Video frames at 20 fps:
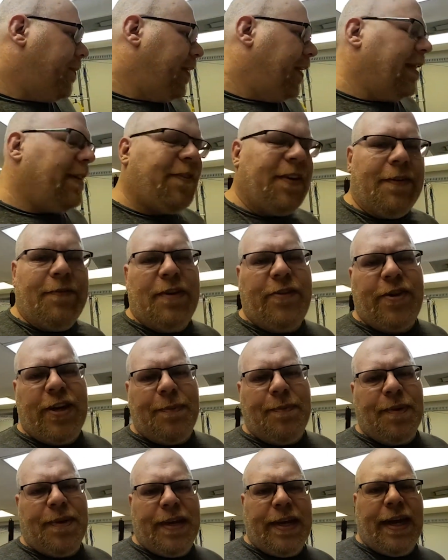it's even
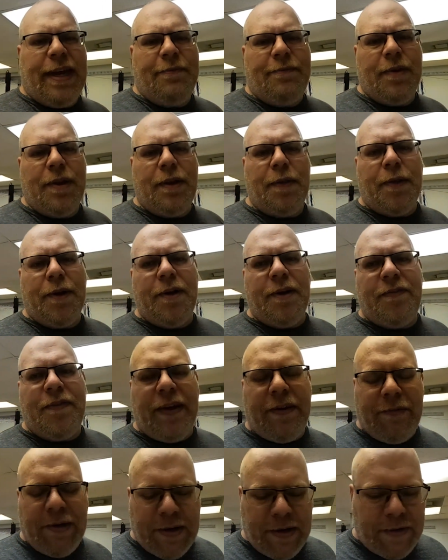cheaper than that for the
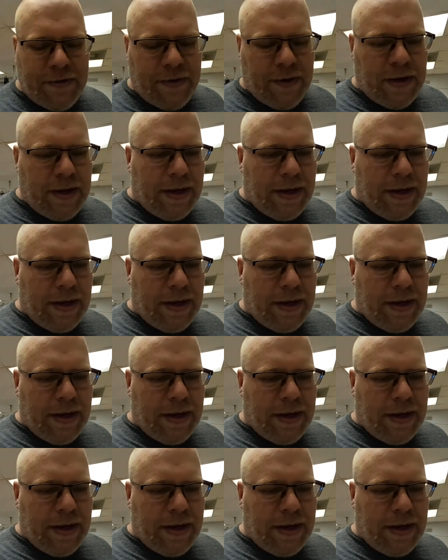3070s.